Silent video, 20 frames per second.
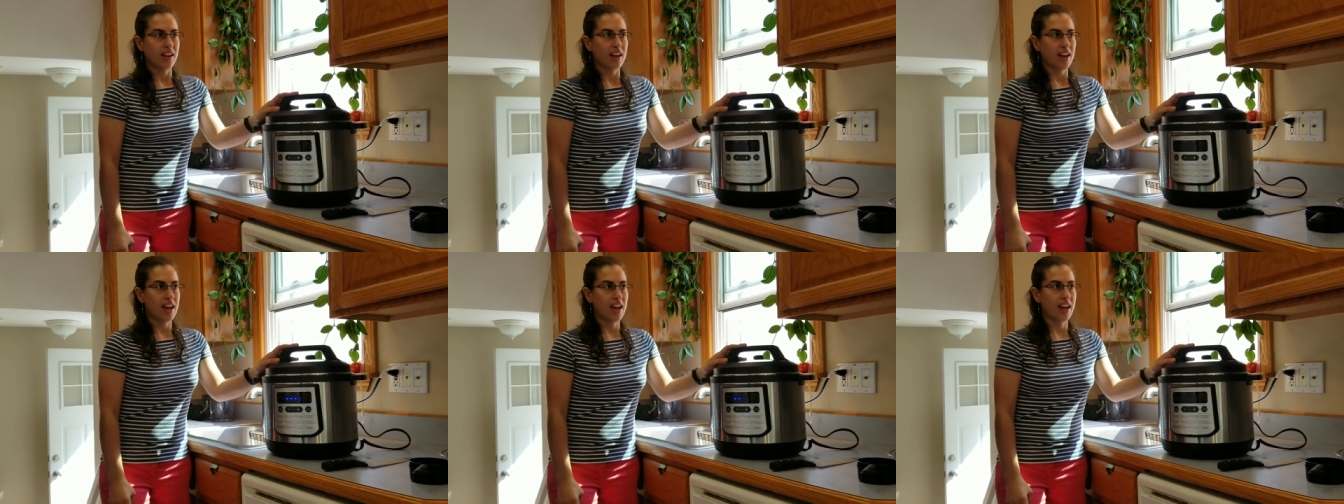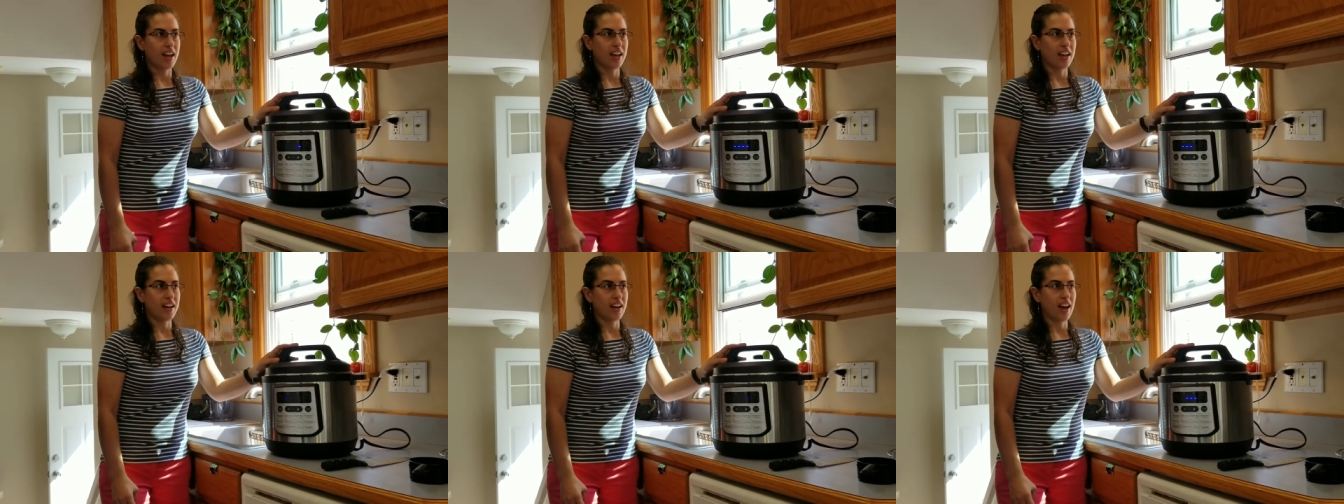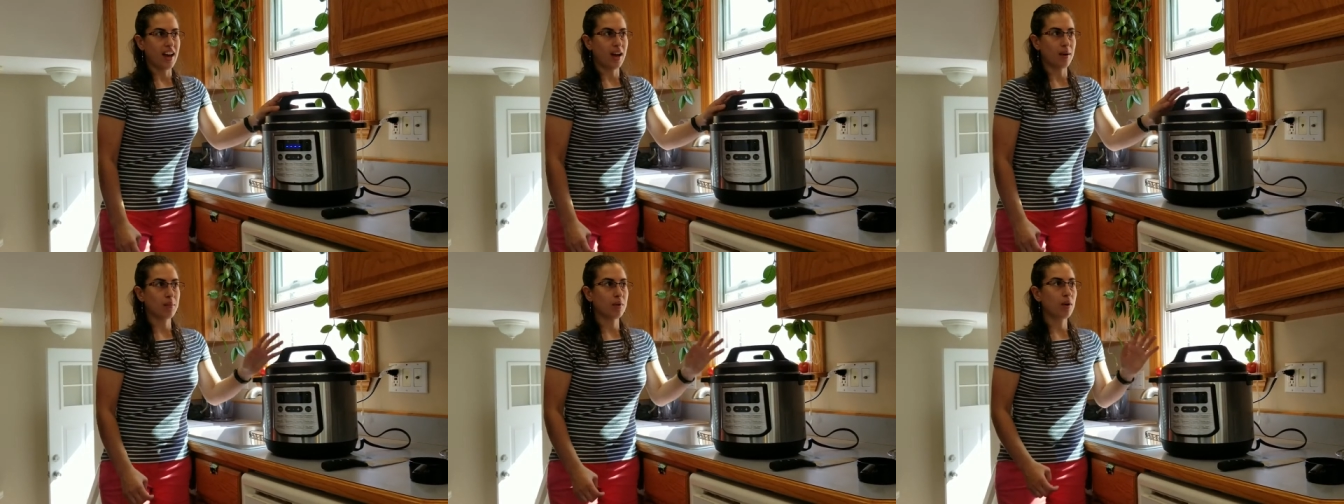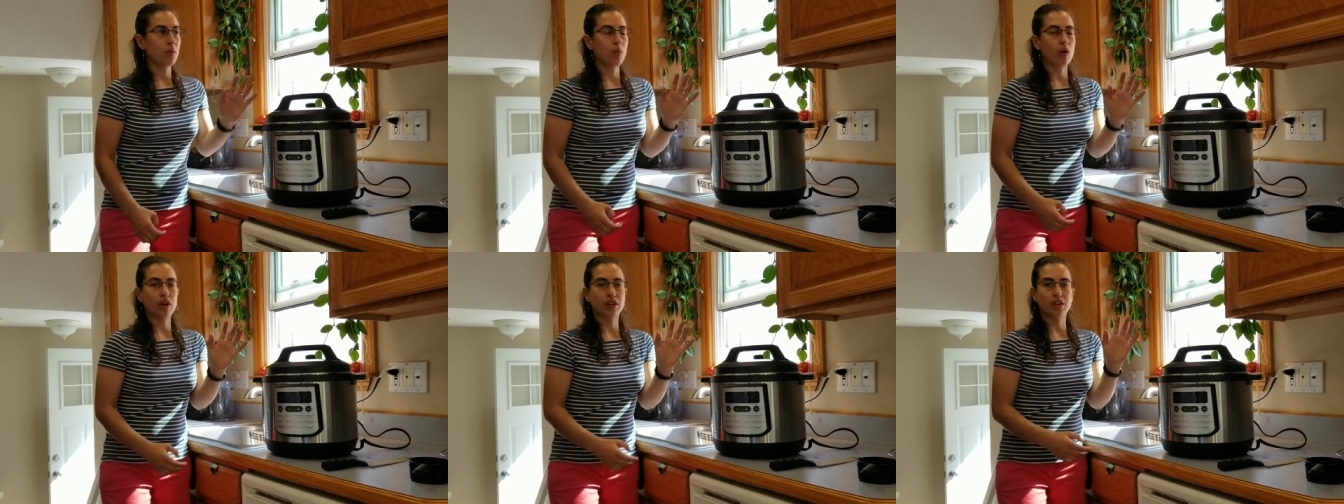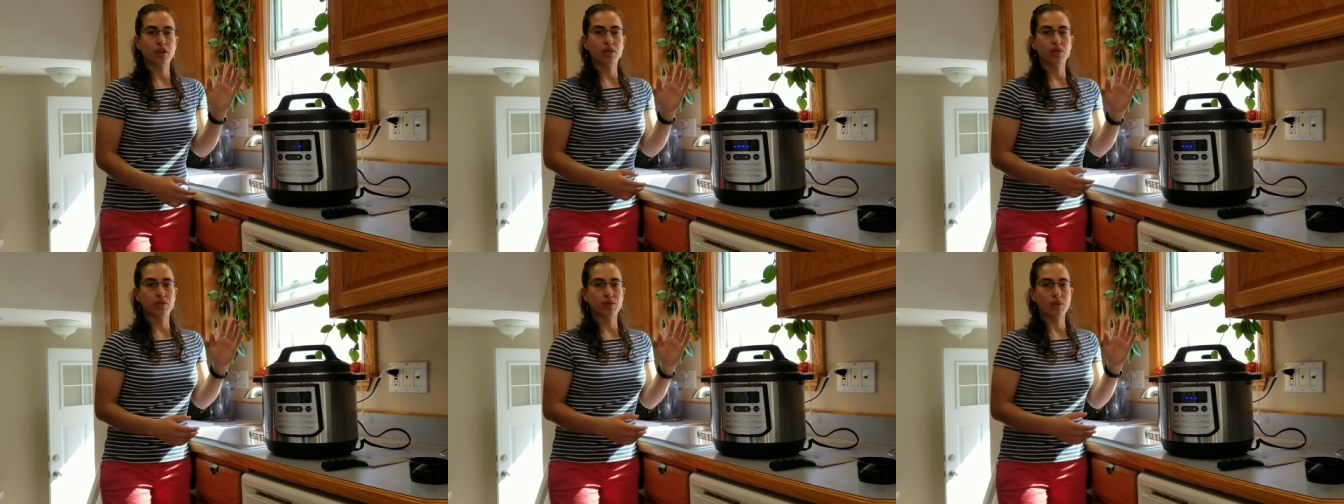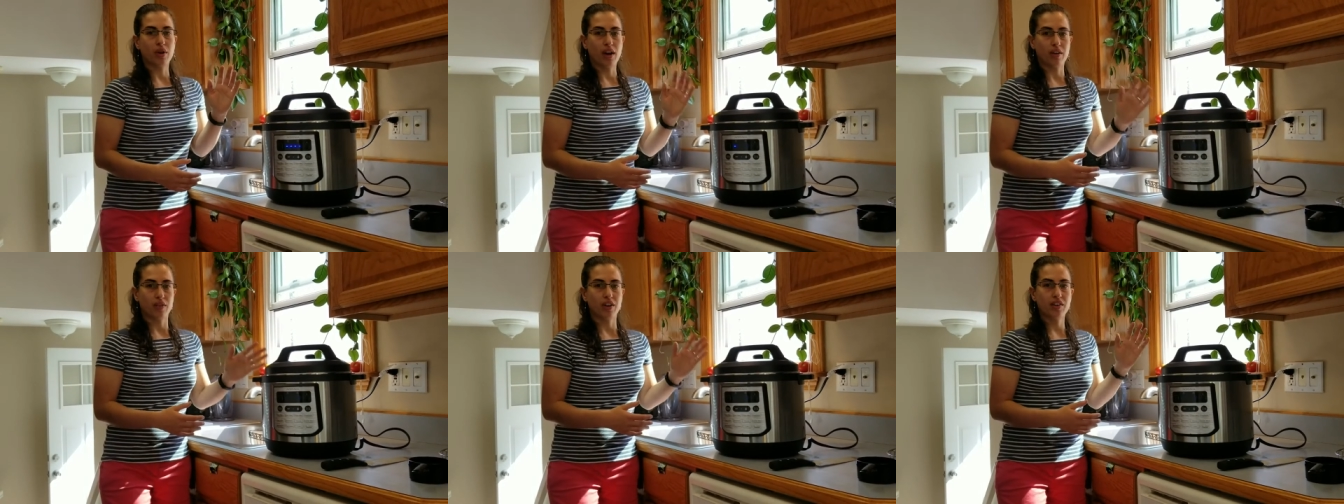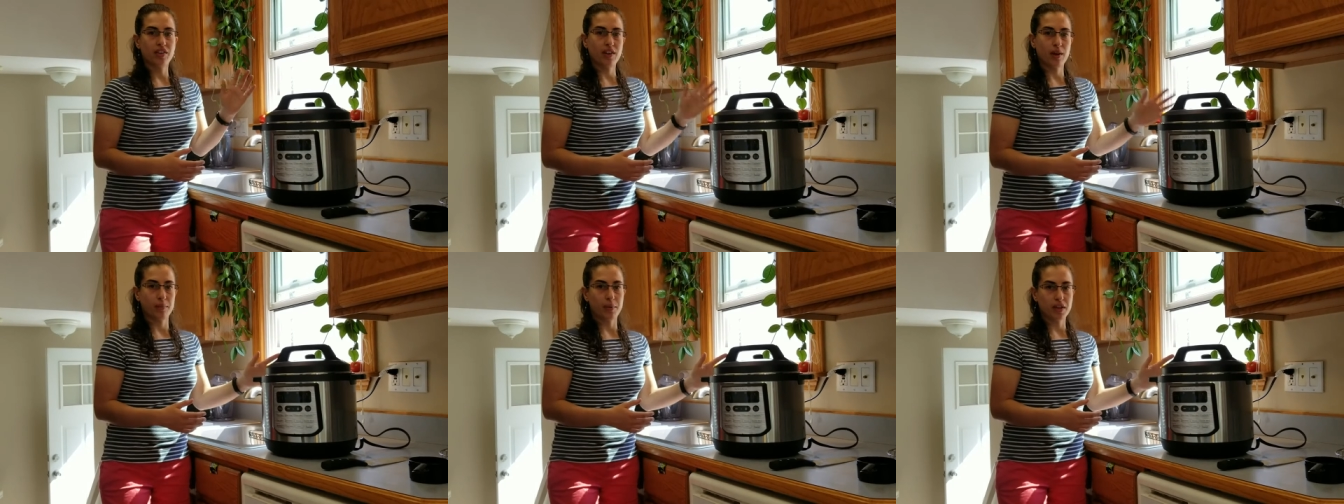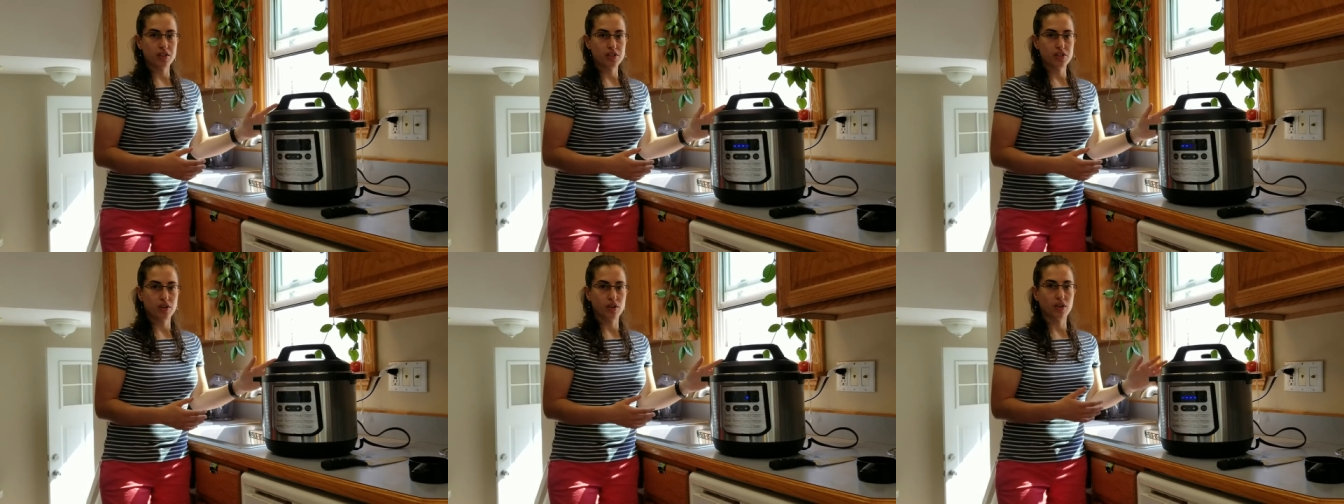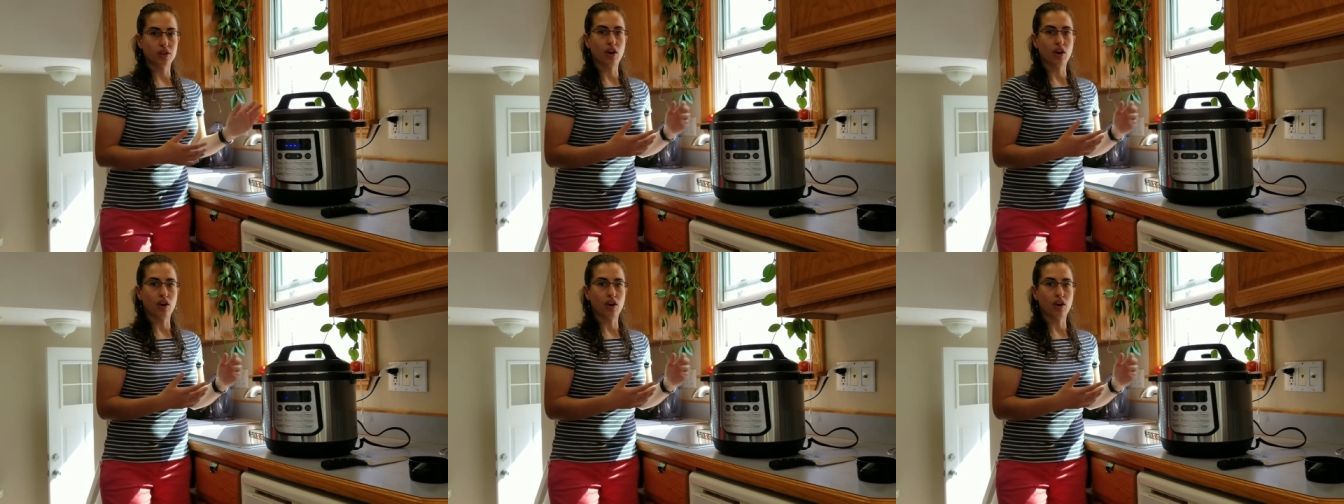And I'm going to walk you through every step I took,